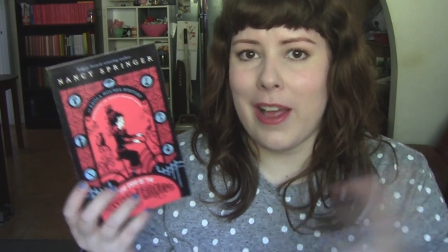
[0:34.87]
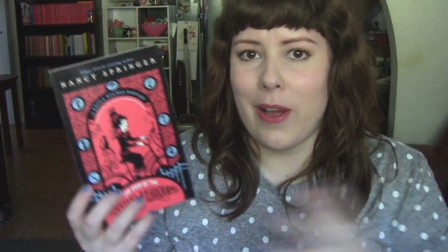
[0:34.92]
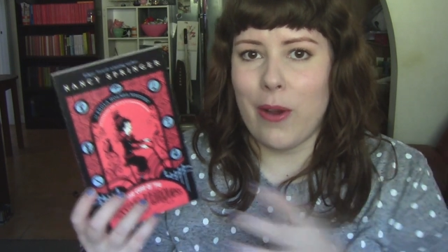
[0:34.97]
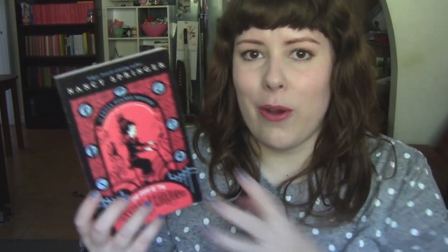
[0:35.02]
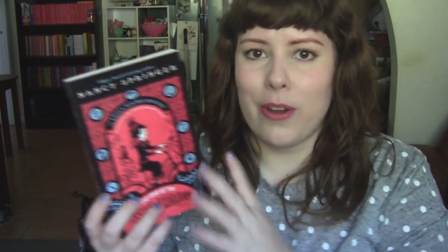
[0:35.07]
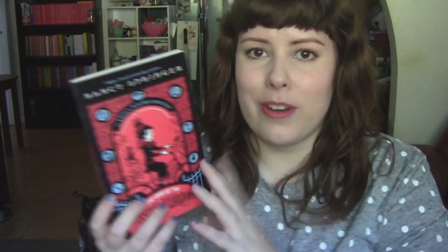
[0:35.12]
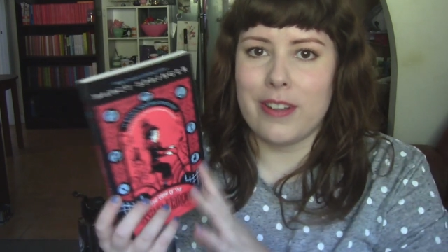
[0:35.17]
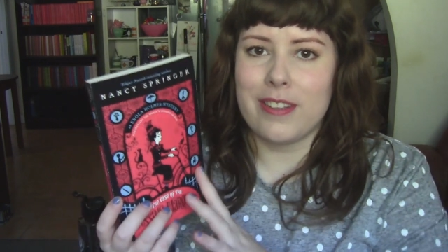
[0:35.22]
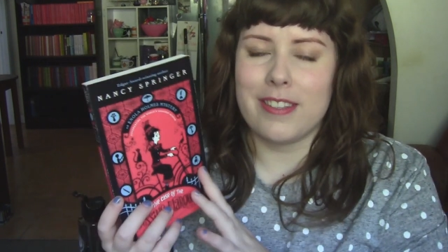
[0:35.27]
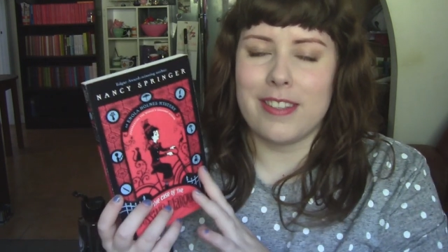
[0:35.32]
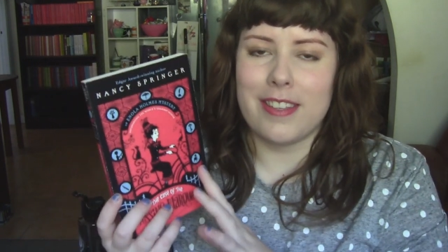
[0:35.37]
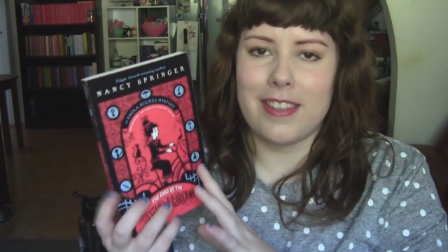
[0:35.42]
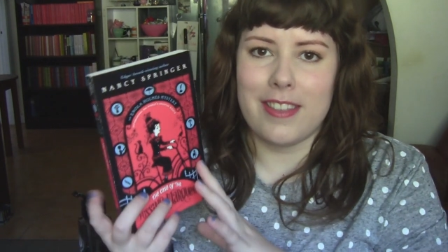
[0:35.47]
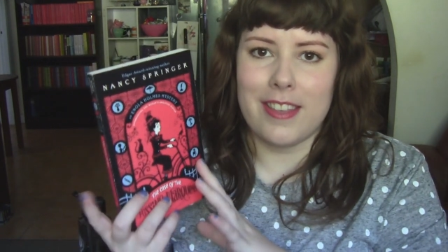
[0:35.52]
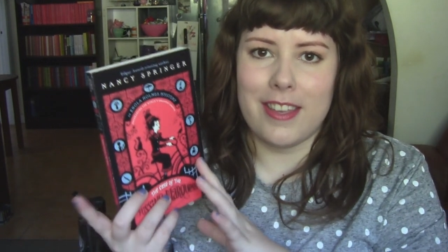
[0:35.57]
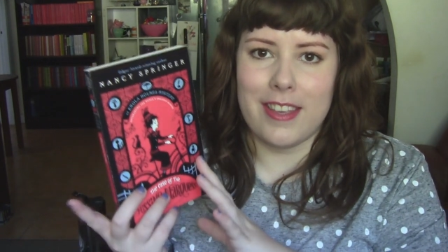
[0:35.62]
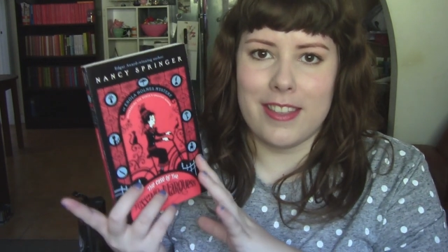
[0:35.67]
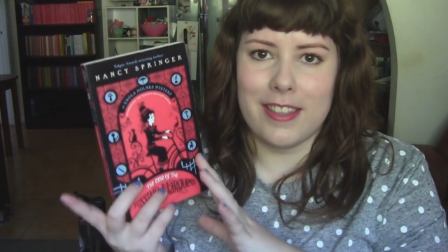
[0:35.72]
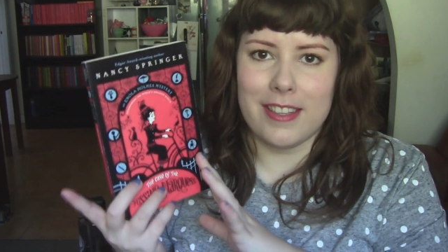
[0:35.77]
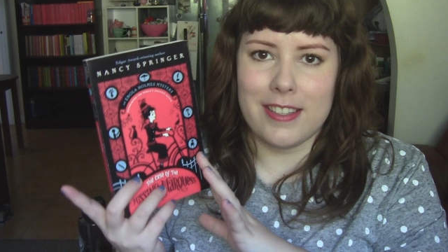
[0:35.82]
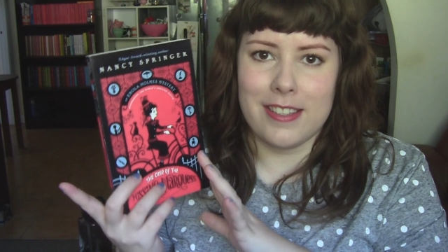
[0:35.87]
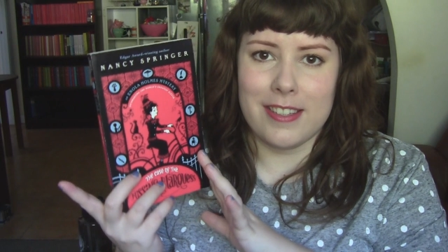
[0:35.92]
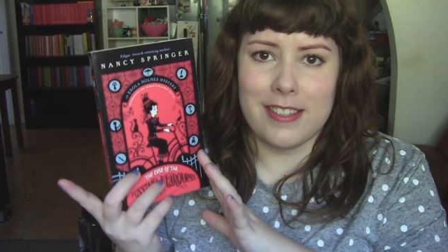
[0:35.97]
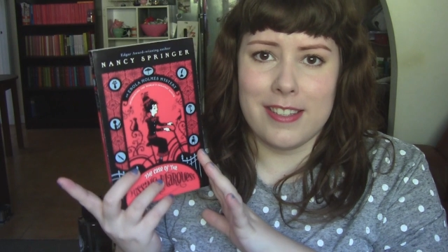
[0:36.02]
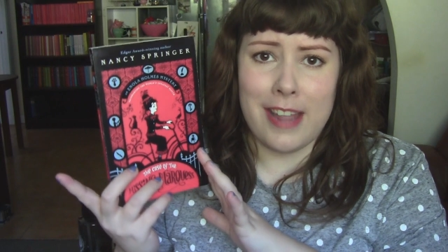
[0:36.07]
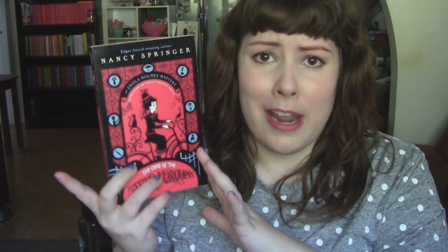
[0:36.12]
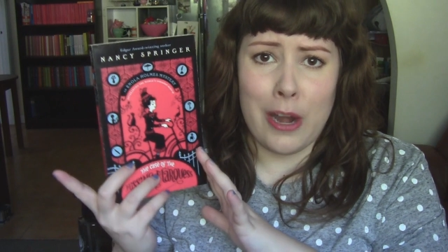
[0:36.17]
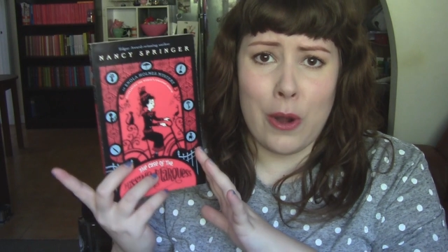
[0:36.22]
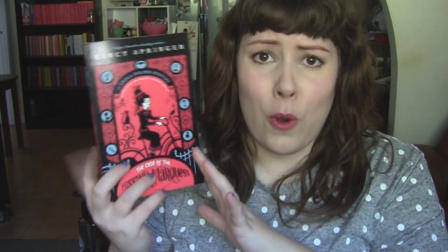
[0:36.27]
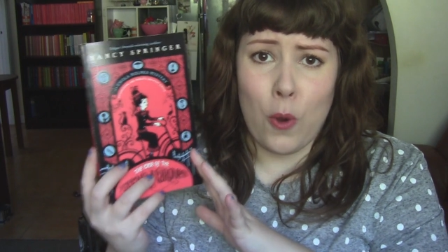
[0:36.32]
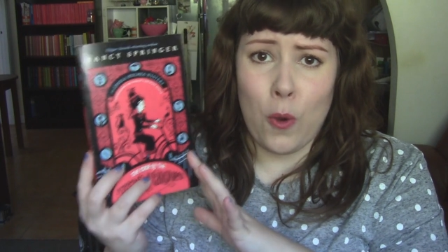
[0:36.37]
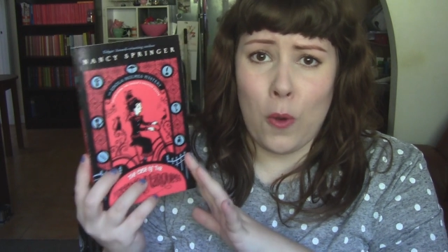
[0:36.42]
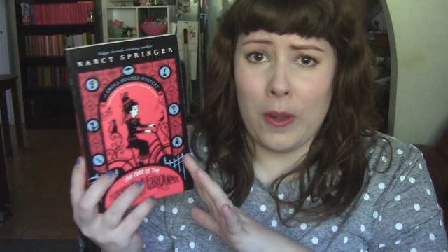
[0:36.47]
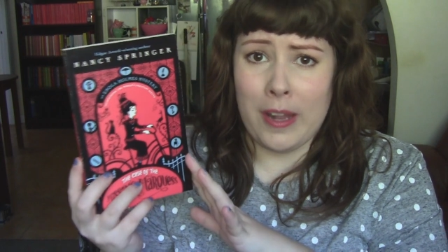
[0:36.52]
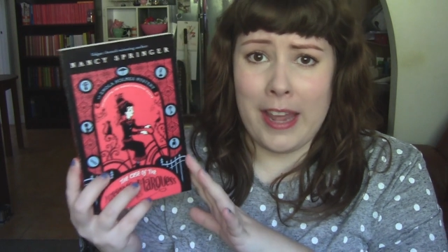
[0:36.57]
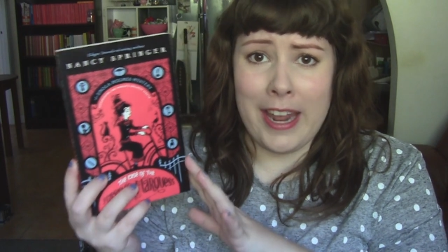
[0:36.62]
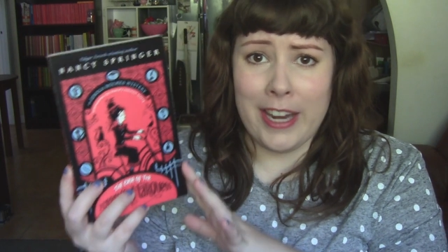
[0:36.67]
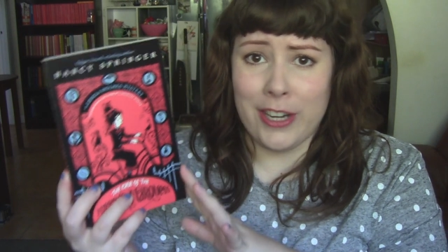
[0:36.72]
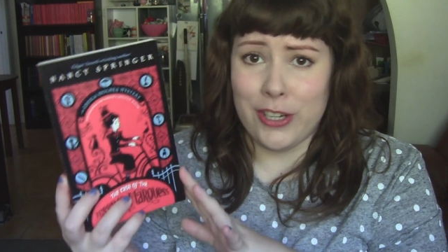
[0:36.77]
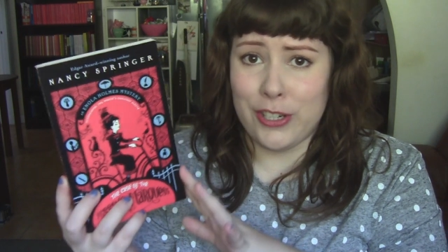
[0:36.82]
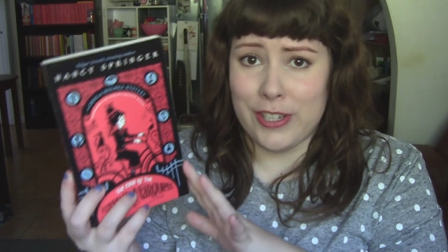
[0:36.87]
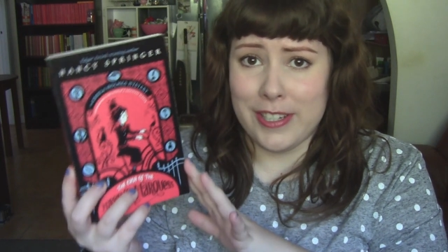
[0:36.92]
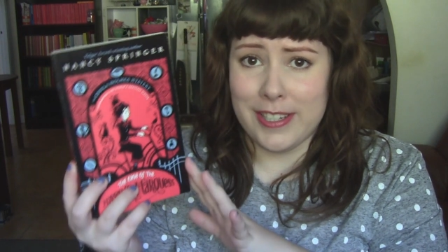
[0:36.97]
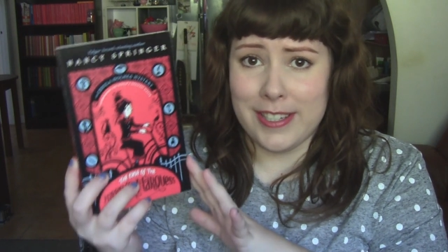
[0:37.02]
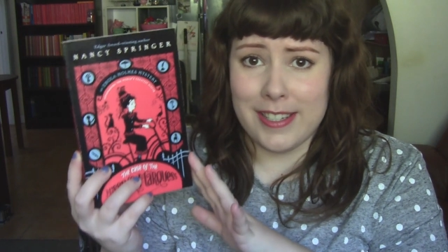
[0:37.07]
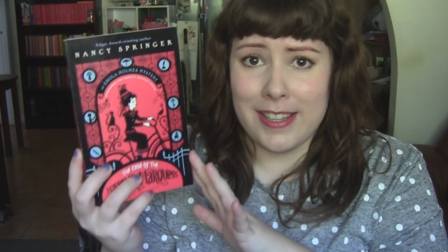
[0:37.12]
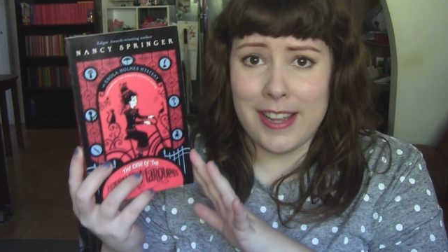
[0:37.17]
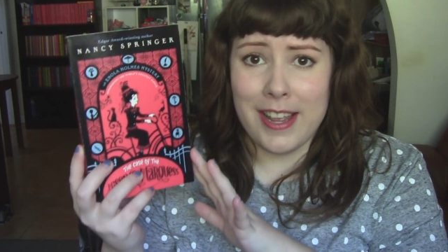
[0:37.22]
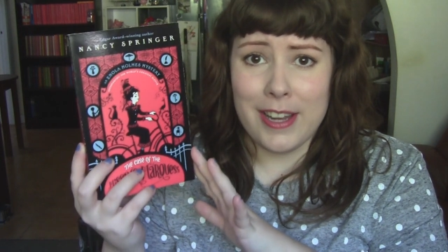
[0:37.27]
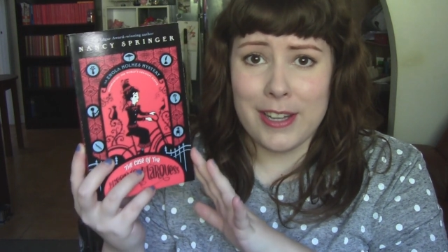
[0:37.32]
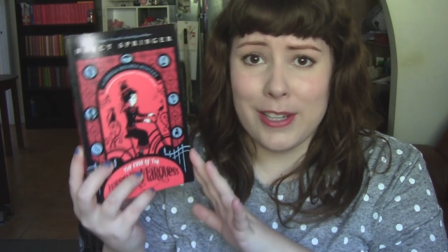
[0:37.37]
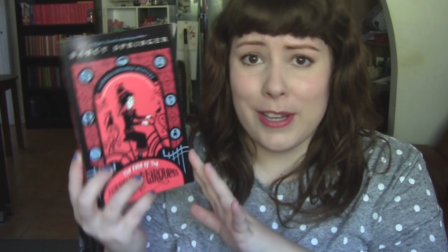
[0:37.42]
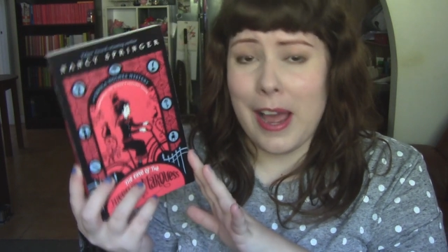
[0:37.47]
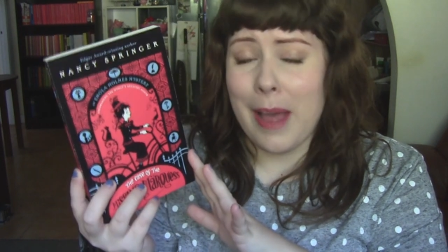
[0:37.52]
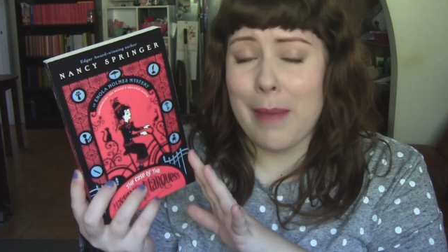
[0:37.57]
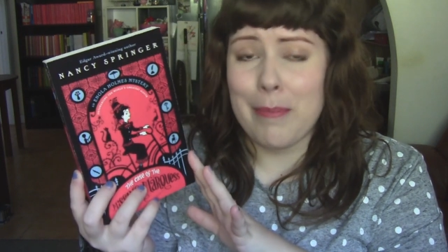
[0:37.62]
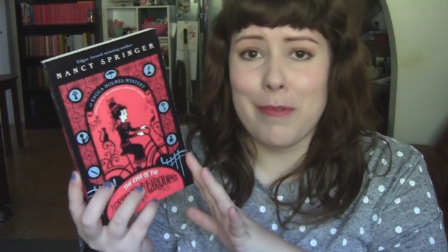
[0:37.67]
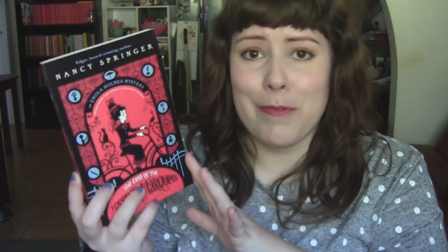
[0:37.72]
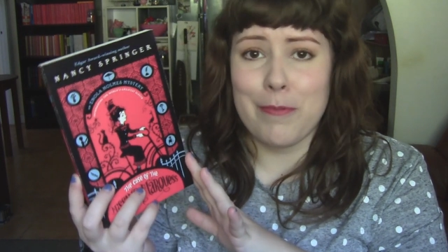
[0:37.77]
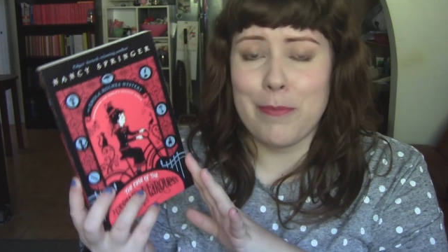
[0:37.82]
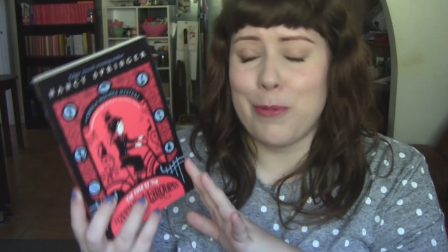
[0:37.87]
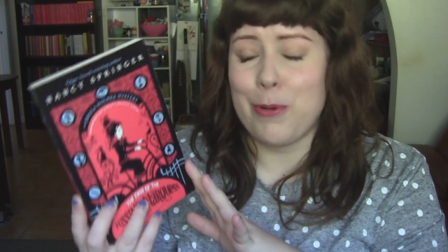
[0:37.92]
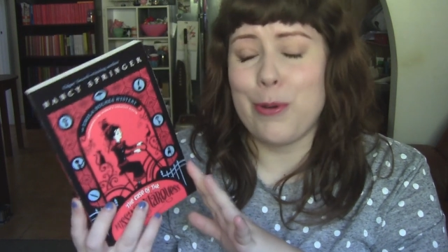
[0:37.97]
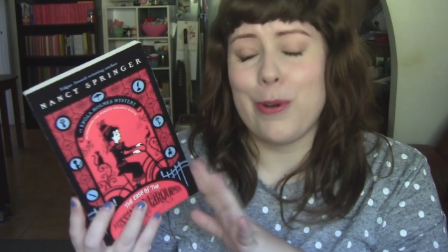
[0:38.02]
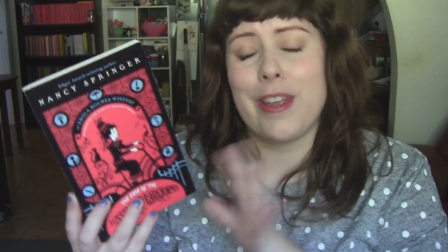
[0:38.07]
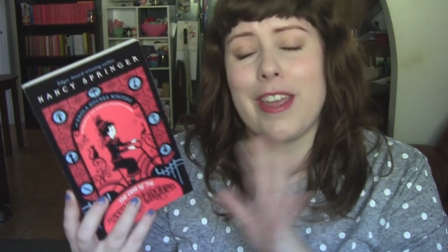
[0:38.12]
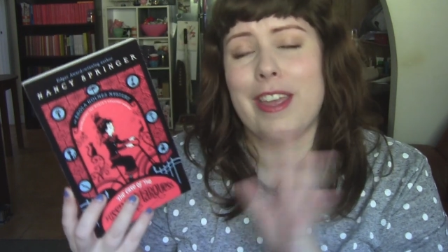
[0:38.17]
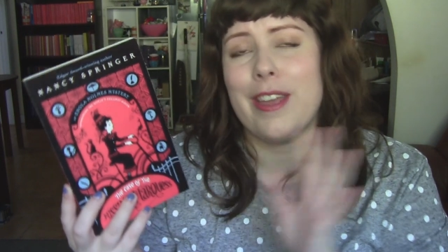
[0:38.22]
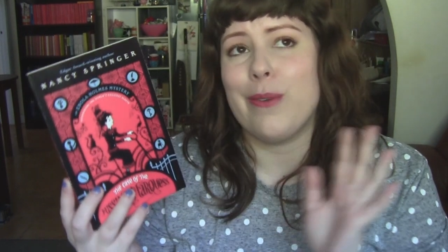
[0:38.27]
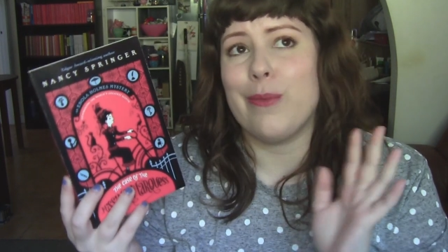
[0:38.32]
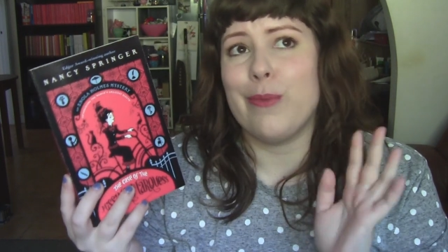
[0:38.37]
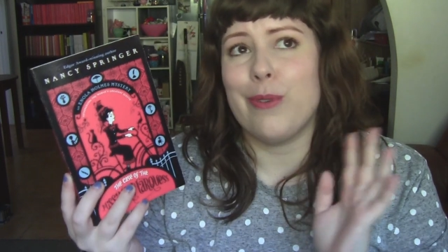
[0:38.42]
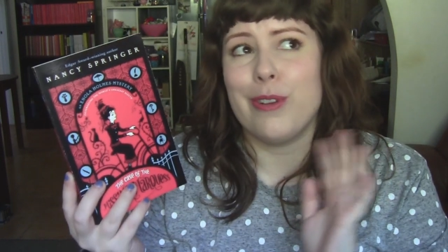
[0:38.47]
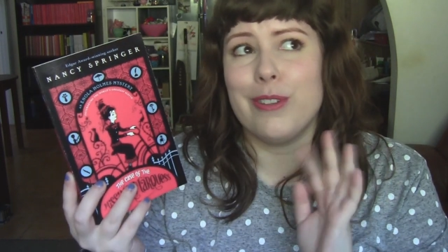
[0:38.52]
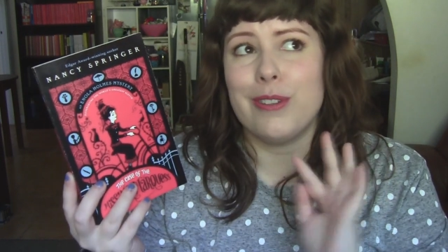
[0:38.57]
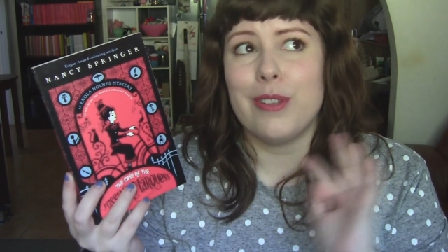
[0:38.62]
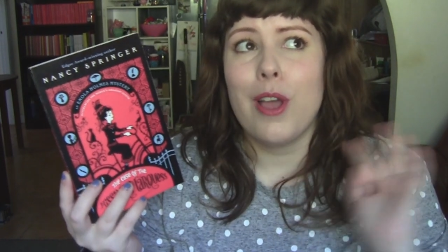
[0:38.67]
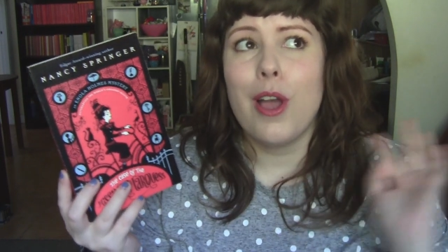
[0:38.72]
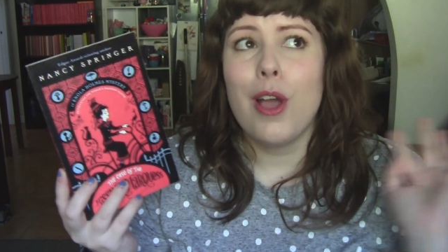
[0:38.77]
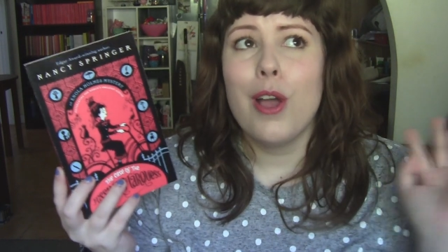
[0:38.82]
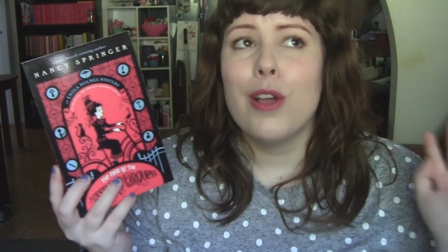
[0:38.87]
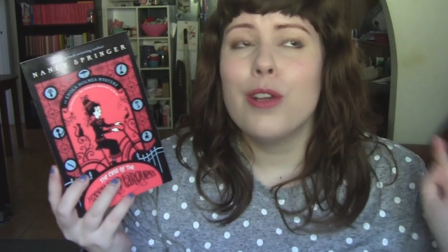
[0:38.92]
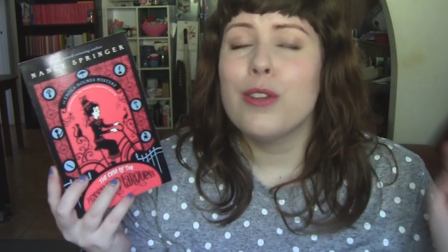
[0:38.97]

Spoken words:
I honestly think this is an all ages type of book. It was